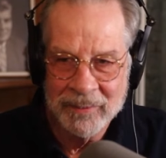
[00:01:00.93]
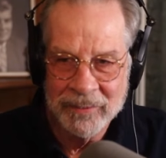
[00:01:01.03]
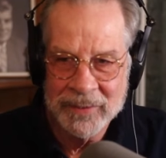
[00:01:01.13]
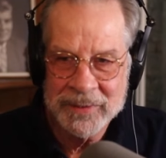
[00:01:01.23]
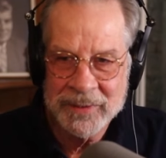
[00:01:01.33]

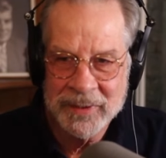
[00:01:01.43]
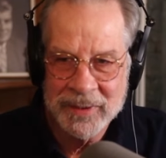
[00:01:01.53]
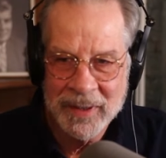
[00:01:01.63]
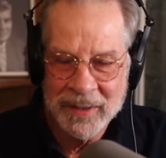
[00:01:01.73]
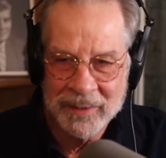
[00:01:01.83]
first
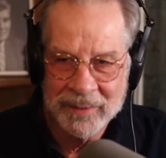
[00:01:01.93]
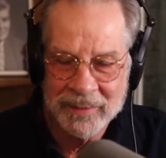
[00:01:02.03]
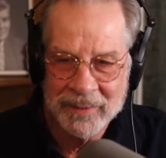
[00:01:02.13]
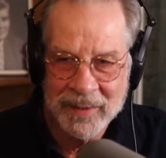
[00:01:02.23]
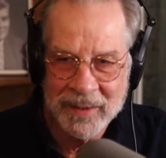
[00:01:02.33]
the
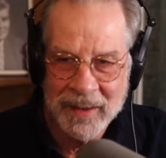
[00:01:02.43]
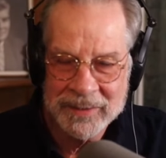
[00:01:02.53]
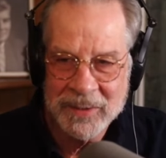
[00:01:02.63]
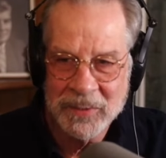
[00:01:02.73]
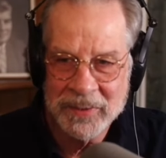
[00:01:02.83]

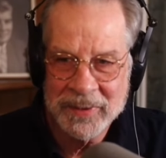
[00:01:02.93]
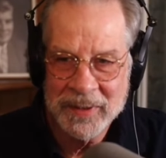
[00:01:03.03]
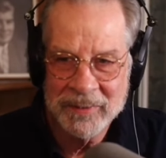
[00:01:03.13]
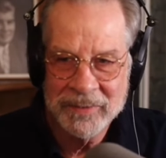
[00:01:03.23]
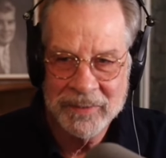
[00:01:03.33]
escort
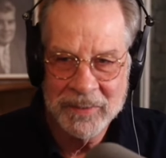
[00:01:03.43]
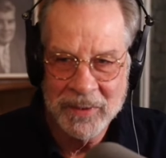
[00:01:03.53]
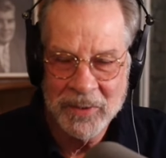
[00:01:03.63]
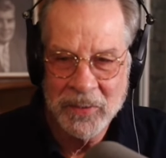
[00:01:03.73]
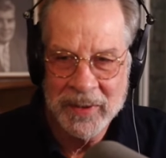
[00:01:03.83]
of
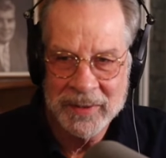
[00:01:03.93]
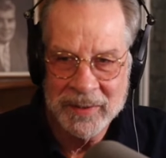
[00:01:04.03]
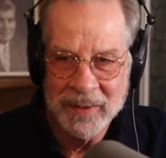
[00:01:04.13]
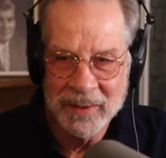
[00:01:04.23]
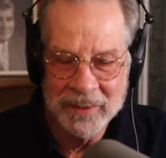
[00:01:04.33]
Queen
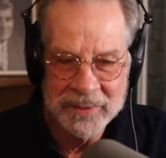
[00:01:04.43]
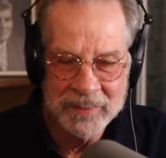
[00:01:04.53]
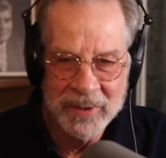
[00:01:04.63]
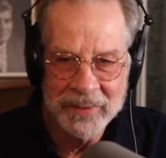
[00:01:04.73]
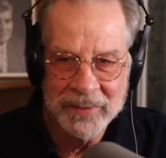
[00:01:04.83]

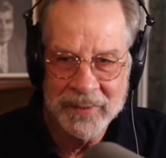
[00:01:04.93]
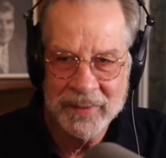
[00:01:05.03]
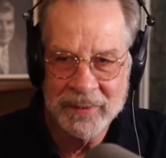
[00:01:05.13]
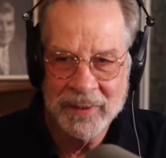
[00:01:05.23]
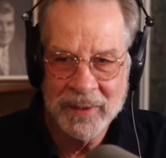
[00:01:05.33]
Elizabeth,
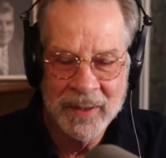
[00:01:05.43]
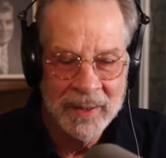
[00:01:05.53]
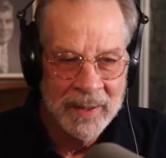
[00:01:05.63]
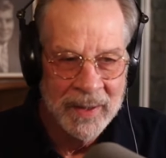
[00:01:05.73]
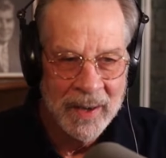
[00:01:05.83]
her
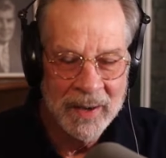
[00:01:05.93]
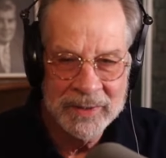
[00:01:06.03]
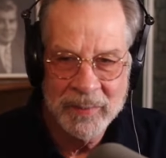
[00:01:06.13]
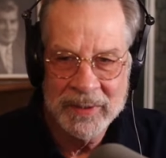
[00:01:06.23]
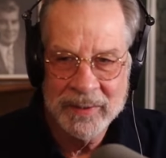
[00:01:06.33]

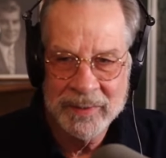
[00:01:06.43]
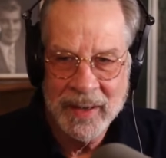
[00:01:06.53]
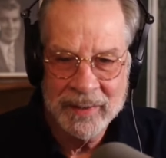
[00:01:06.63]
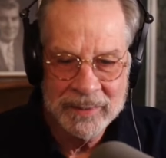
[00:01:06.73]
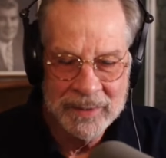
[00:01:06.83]
husband,
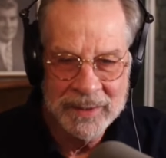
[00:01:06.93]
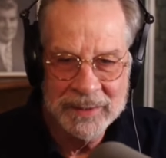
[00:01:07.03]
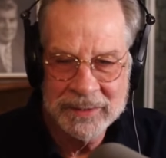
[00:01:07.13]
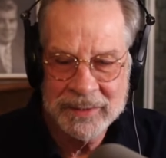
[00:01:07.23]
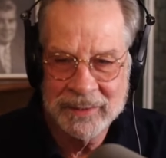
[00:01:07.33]
that
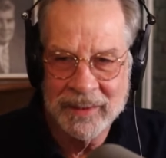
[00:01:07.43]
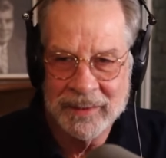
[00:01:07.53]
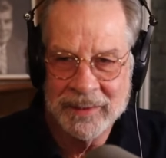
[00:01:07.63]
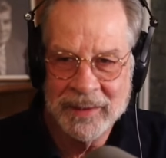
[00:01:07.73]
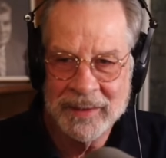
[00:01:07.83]
Yintz,
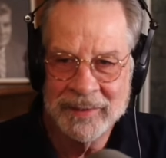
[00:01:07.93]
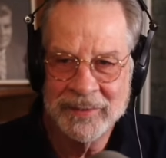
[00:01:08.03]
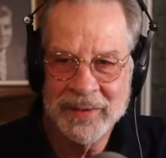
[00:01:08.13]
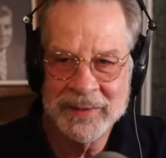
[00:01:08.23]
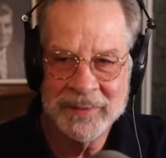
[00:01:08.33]
and
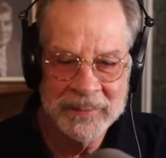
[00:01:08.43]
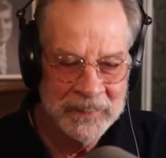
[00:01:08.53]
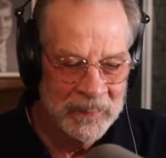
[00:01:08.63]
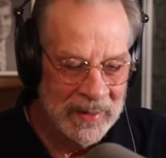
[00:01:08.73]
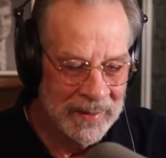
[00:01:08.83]
then
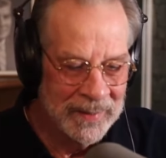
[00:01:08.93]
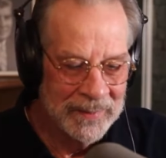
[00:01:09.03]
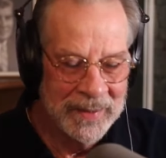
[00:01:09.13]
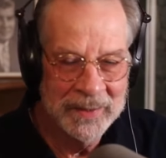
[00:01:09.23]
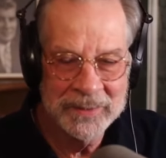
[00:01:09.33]

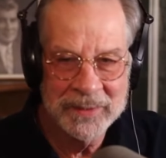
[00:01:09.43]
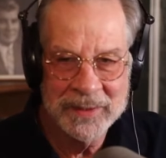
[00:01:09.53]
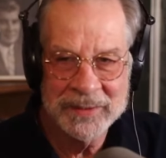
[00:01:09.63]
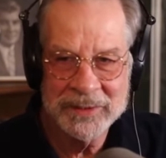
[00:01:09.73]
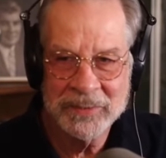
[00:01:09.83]
the other
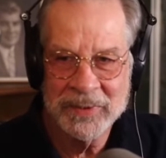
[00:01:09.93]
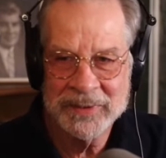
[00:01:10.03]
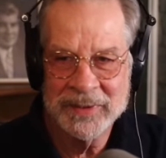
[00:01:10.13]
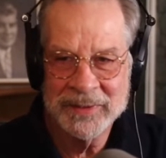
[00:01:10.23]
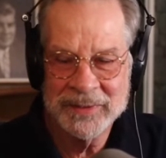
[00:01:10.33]
Yintz
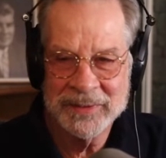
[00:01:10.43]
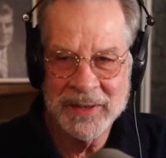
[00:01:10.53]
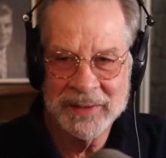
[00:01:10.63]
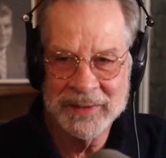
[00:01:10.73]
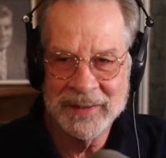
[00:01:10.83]
was his
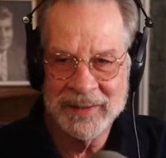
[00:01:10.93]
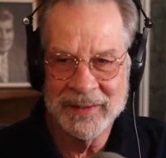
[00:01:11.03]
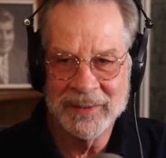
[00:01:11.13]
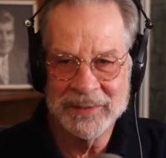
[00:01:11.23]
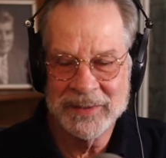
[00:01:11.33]
son,
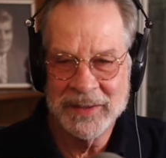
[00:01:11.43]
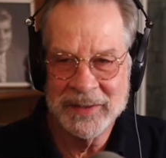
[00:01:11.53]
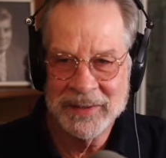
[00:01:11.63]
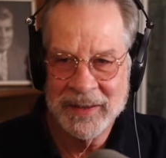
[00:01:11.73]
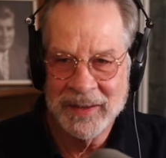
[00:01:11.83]
her
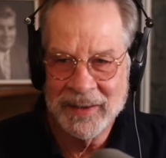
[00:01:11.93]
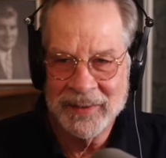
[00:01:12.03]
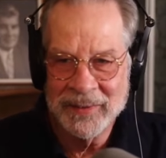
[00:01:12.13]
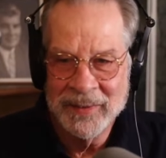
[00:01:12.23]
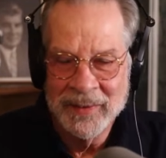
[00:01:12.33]
son,
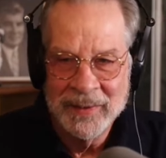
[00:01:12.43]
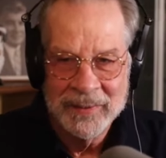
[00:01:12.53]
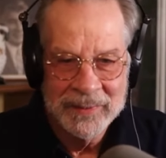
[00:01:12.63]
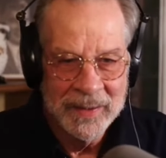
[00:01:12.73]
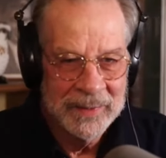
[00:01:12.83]

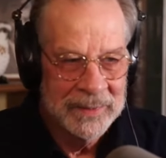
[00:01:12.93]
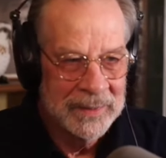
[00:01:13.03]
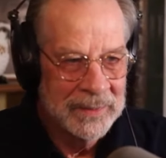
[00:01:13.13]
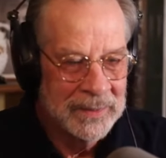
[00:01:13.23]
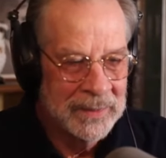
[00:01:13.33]
uh,
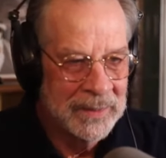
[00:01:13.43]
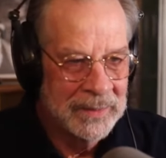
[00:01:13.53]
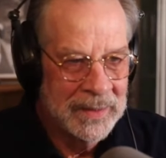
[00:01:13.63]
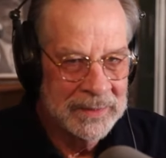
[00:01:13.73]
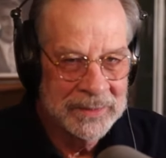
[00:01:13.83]

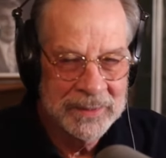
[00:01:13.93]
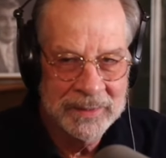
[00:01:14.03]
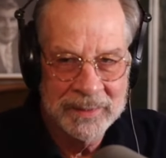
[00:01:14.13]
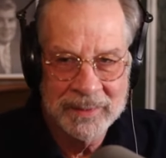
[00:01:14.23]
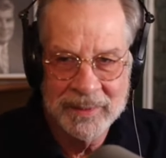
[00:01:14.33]
Yintz,
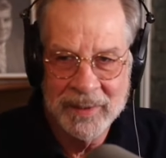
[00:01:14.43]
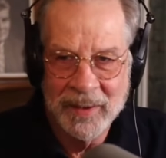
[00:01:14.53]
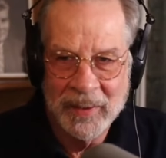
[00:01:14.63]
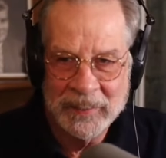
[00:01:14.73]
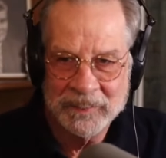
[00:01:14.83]

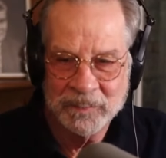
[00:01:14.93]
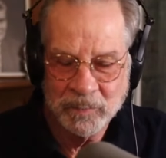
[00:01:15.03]
um,